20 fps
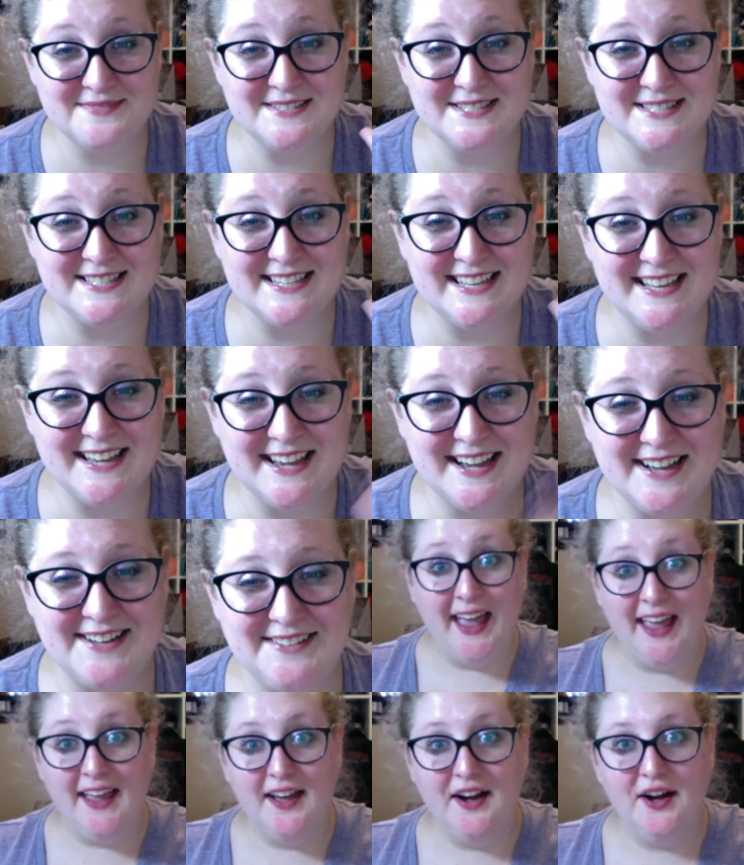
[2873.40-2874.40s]
See ya.
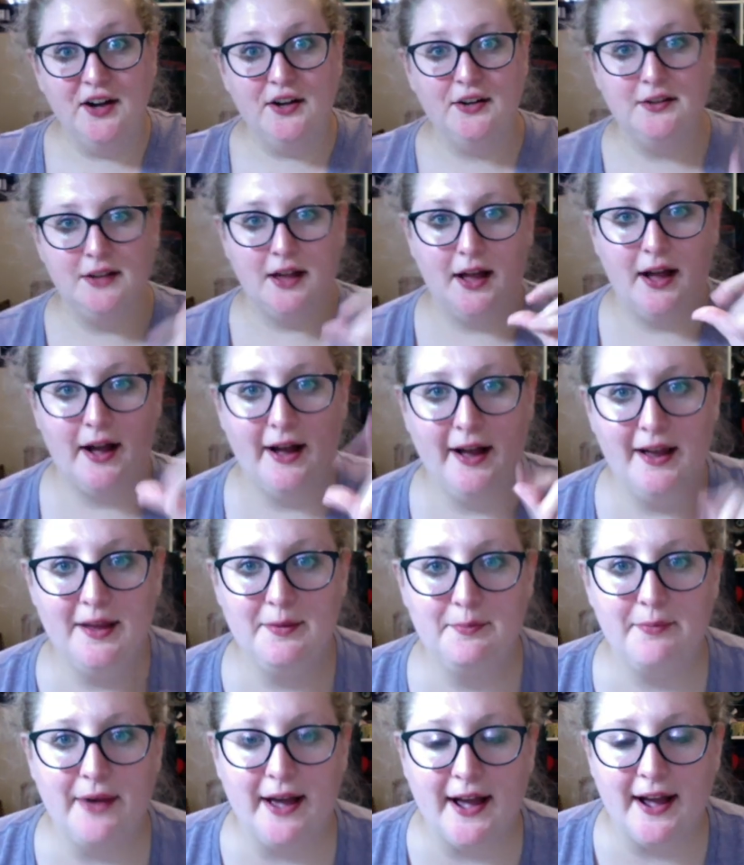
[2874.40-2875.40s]
Well, I am
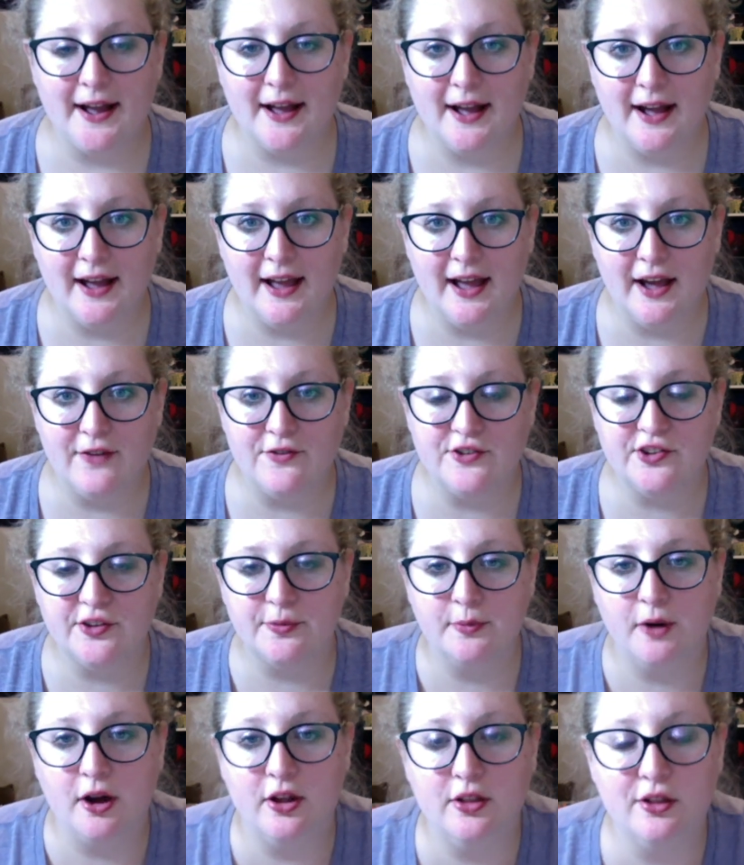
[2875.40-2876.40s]
back. I have a
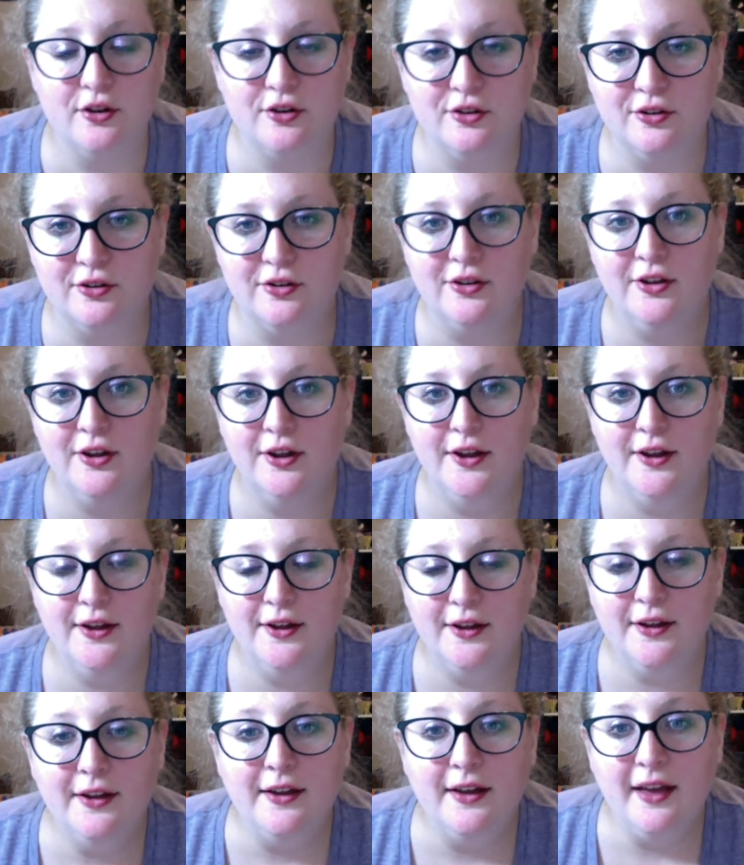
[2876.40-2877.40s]
small little
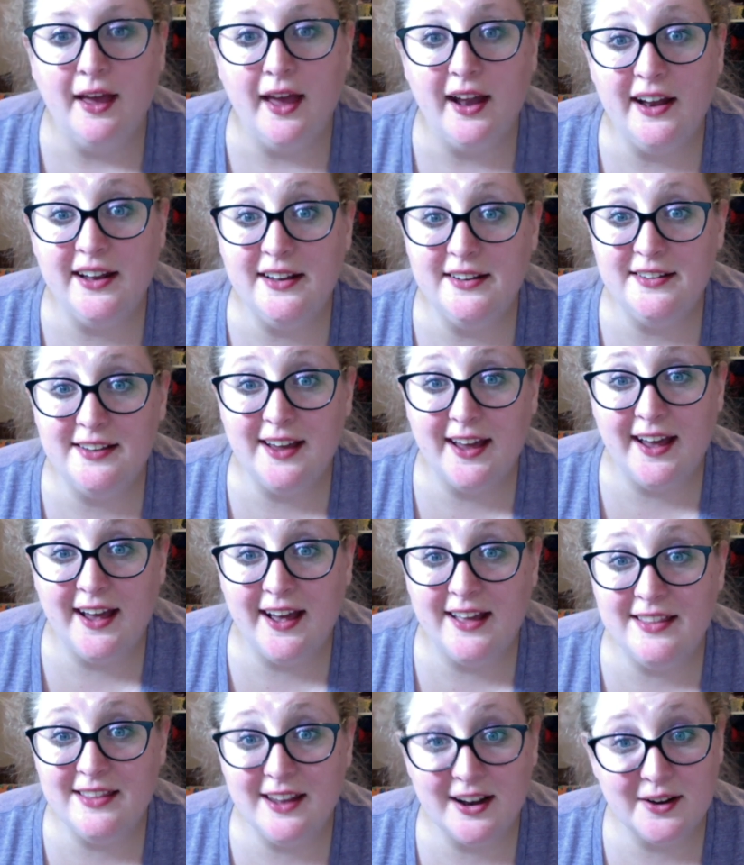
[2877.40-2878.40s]
edit to
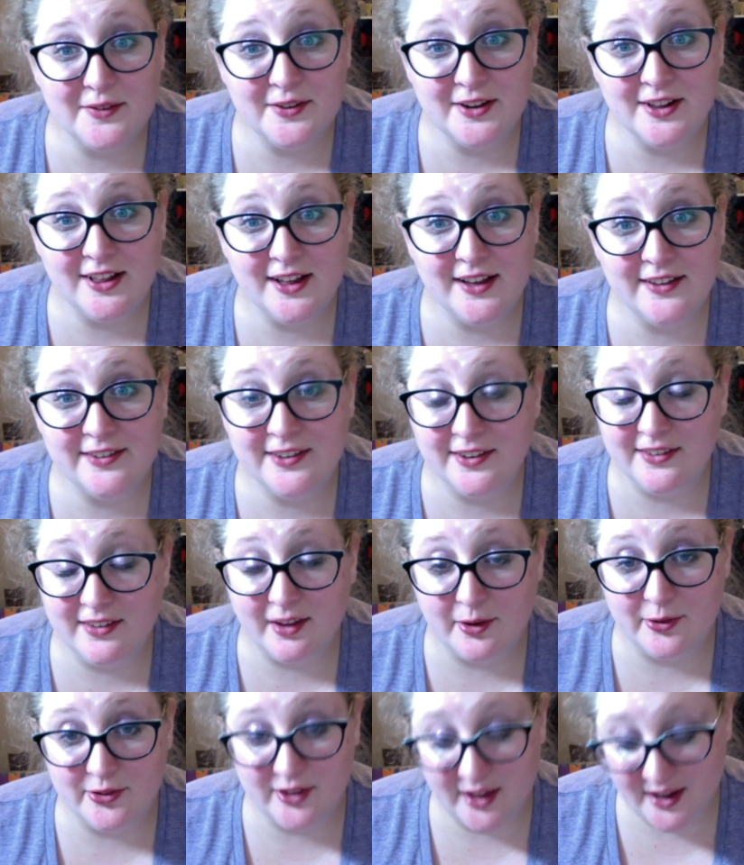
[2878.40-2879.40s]
add that I realized as I
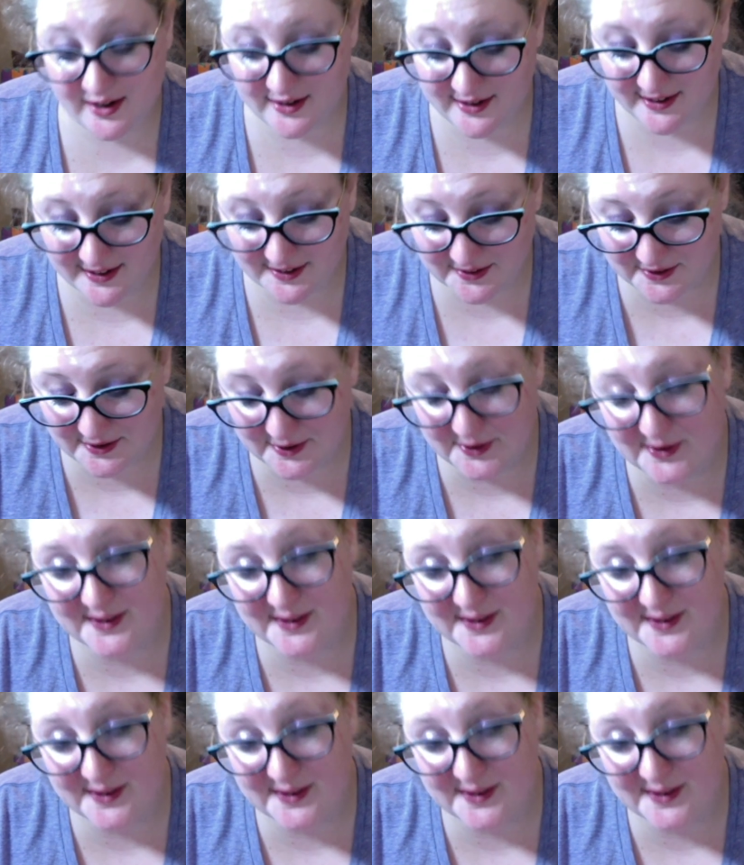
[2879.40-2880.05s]
was editing.